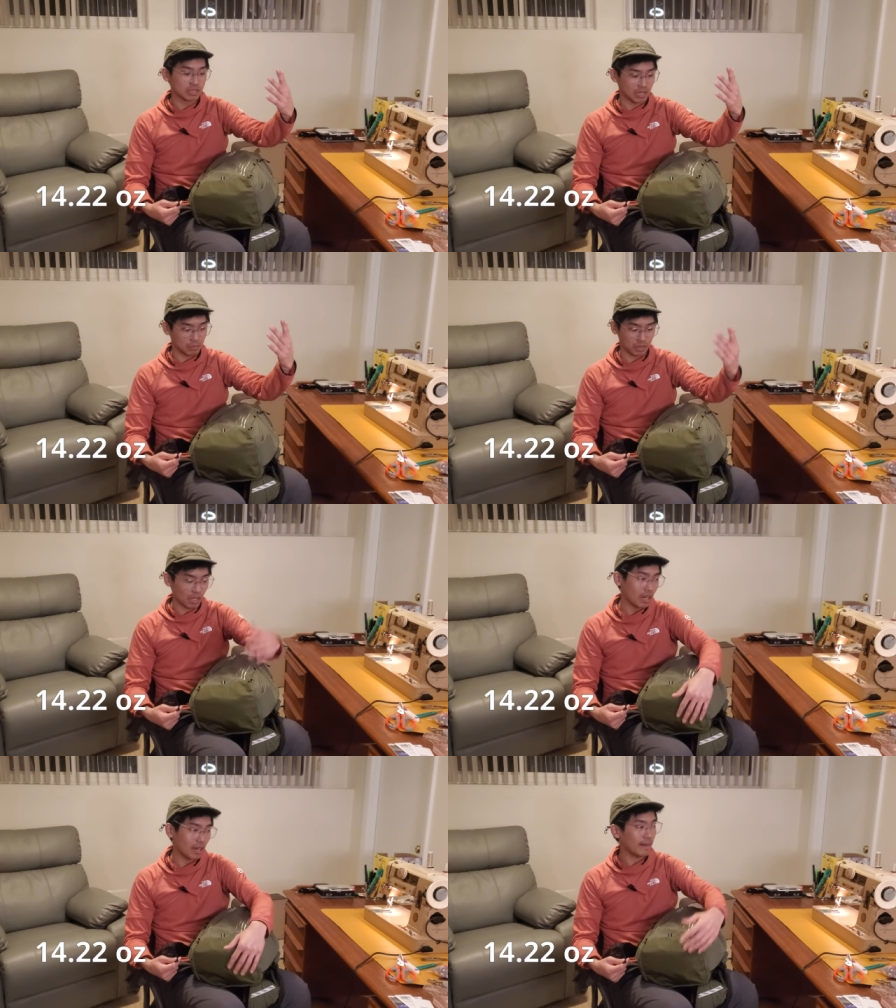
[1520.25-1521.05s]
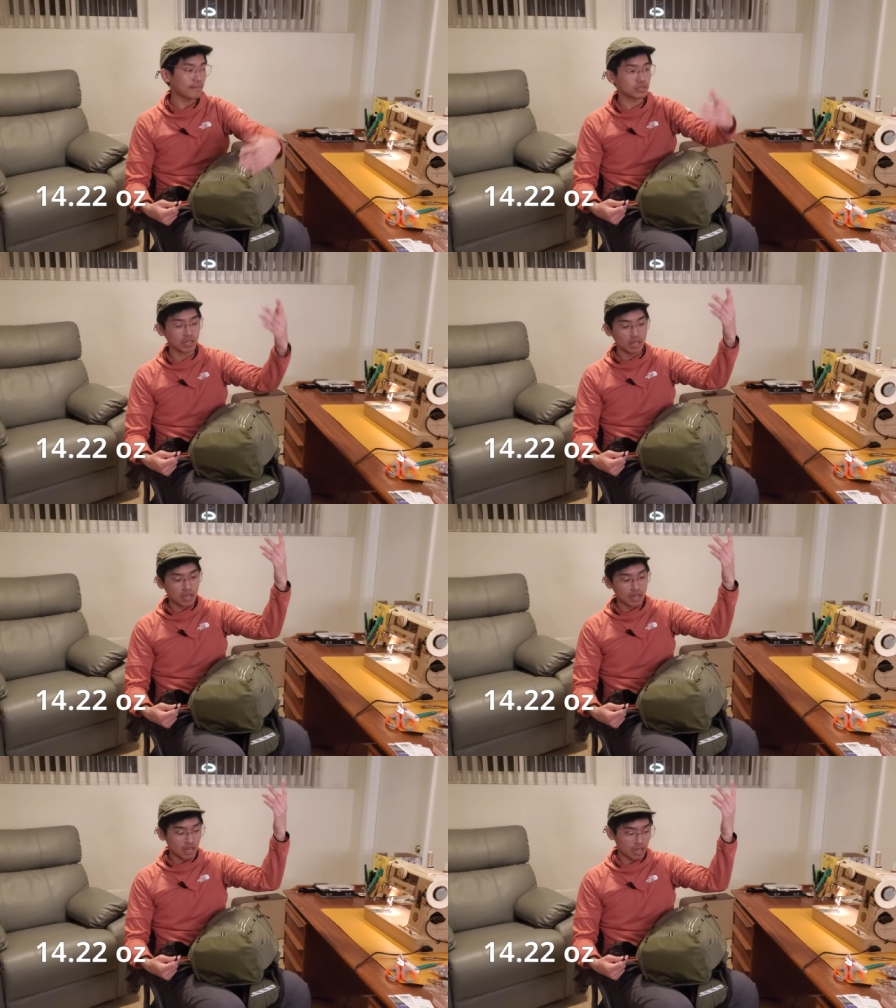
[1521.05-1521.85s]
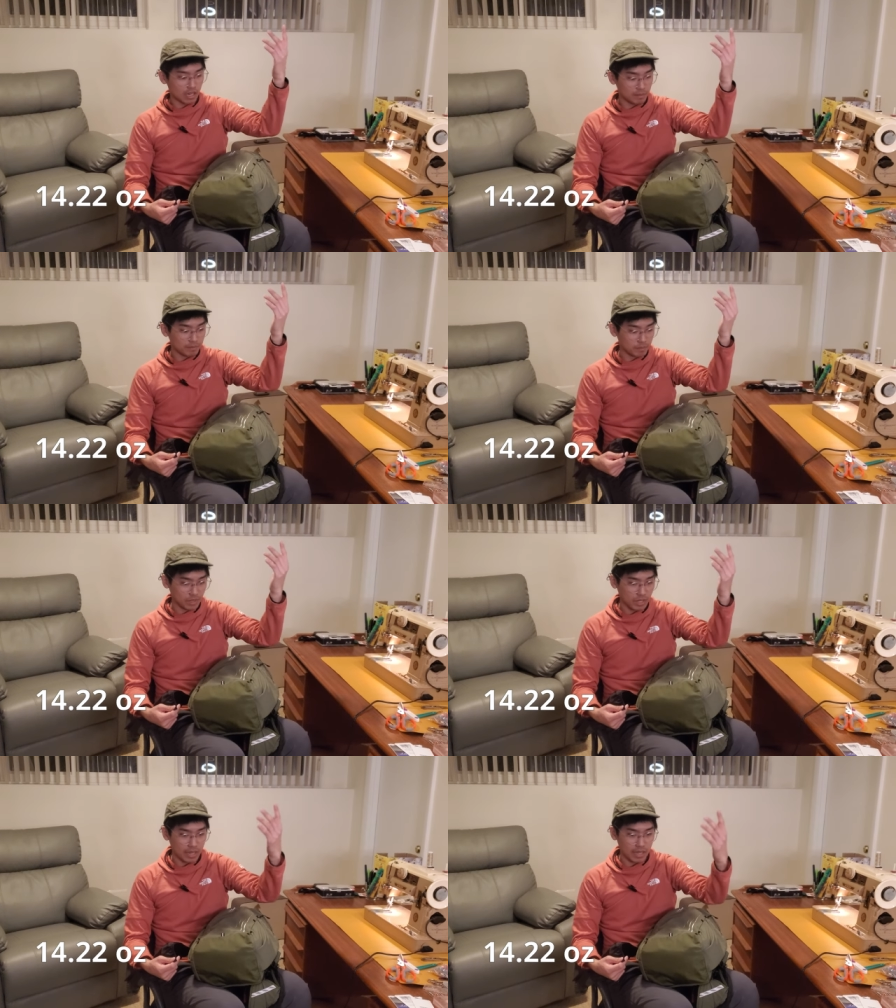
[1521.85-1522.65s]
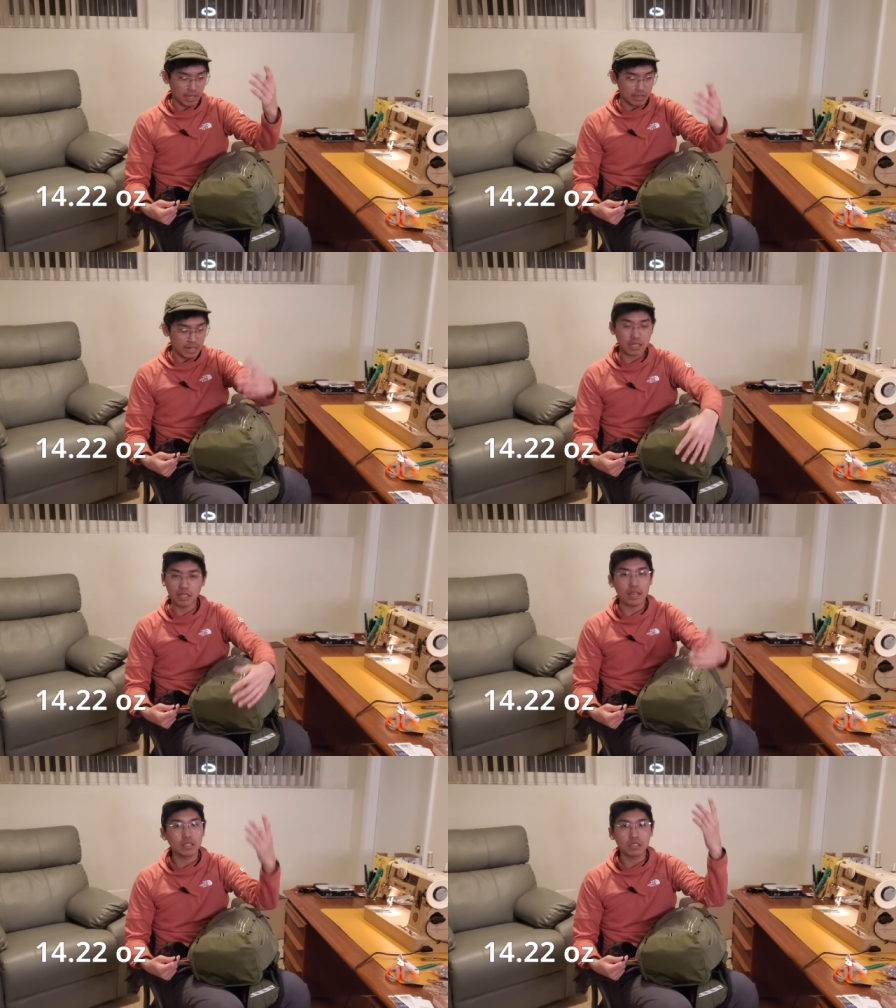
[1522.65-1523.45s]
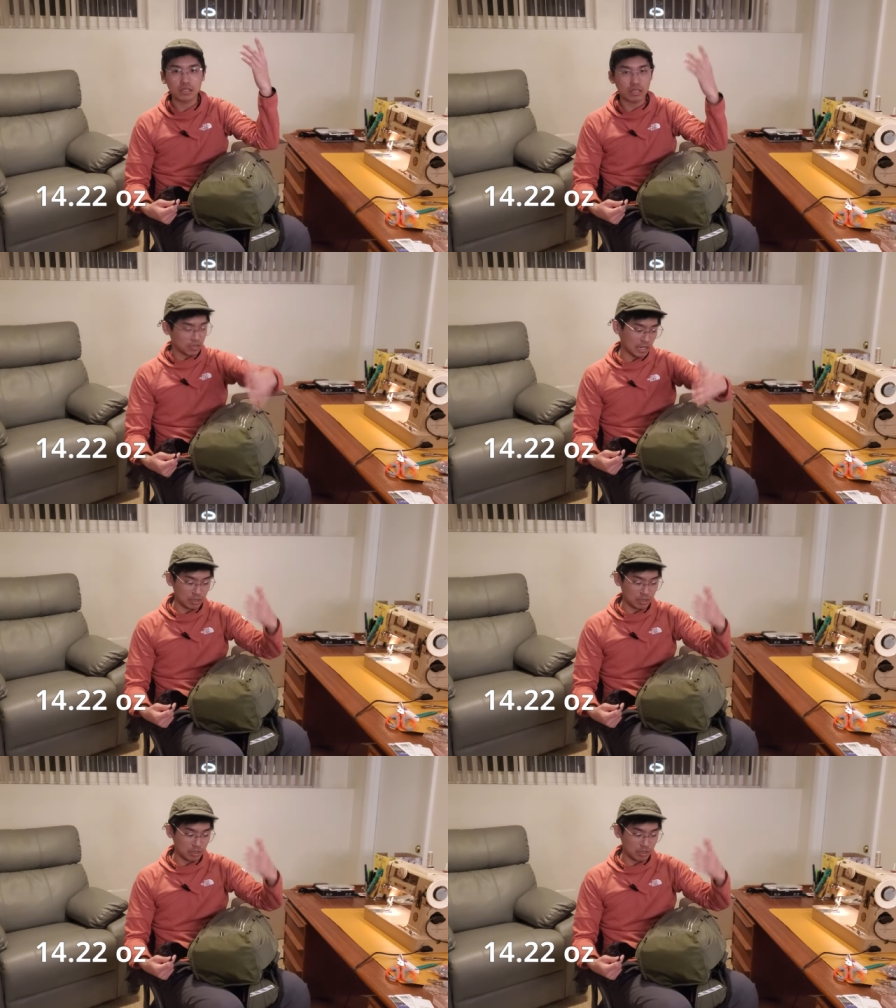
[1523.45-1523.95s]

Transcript: some gloves, uh, a neck gaiter, et